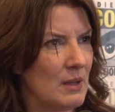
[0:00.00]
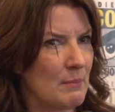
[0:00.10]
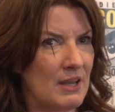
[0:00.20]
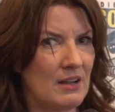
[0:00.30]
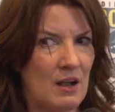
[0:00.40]

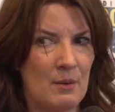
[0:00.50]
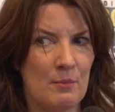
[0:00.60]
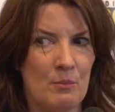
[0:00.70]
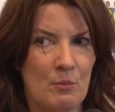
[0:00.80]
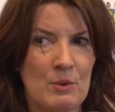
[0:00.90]
But
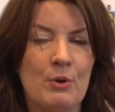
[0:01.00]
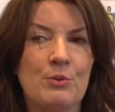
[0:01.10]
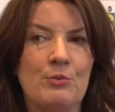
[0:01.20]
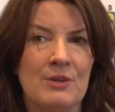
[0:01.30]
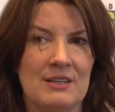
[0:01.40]
we
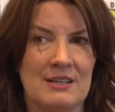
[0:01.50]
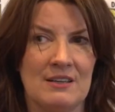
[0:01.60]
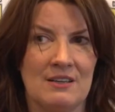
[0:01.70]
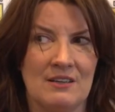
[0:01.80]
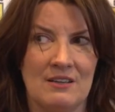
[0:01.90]
both were
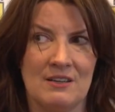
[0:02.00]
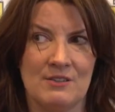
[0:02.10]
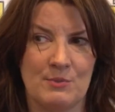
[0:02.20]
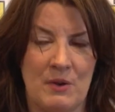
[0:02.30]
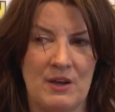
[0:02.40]
really
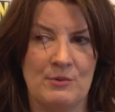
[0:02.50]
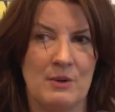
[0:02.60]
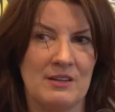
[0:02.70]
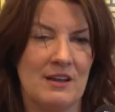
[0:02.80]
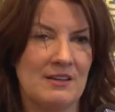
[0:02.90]
inspired
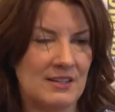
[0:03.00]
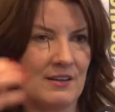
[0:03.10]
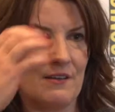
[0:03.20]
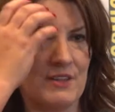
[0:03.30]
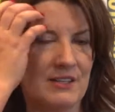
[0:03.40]
by the
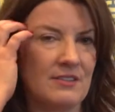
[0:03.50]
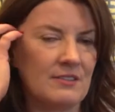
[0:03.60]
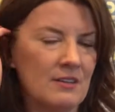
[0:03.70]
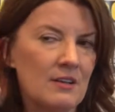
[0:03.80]
idea of this